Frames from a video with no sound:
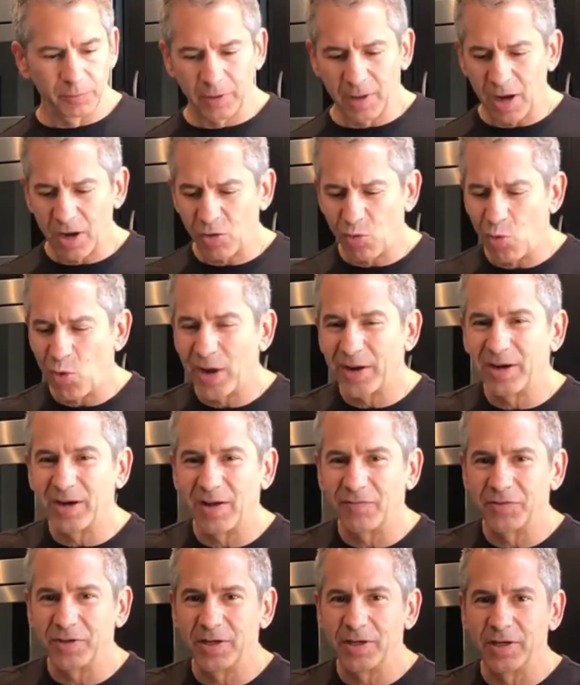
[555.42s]
Not quite
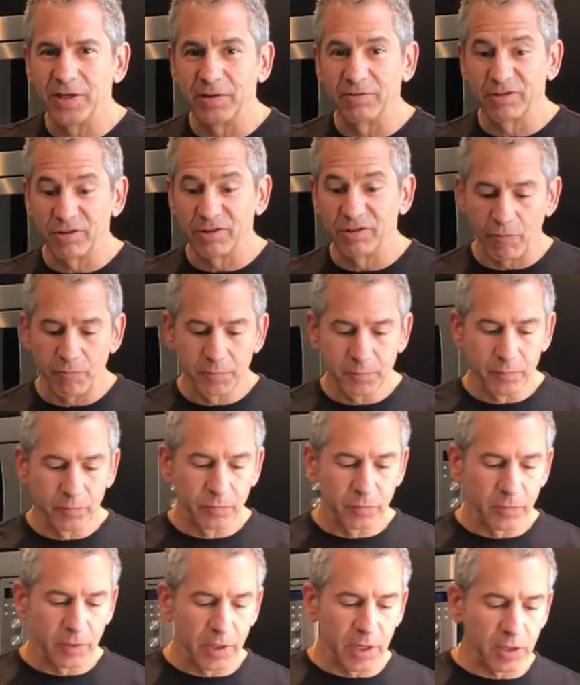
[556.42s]
enough tahini, so
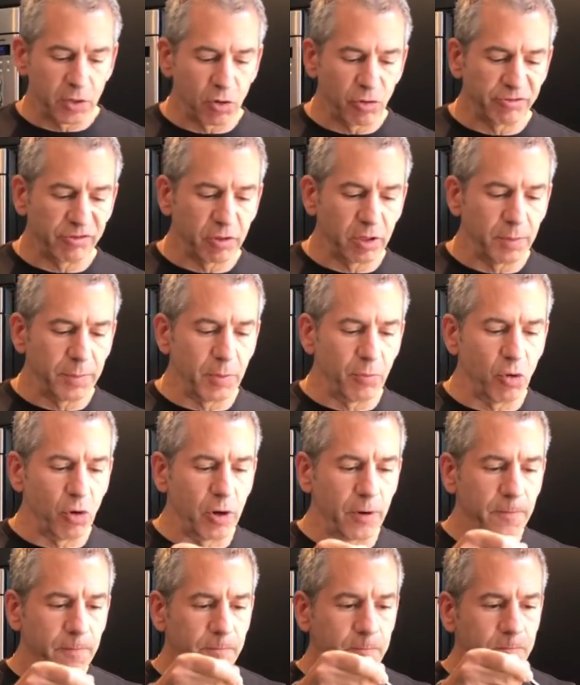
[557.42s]
in goes a little bit more.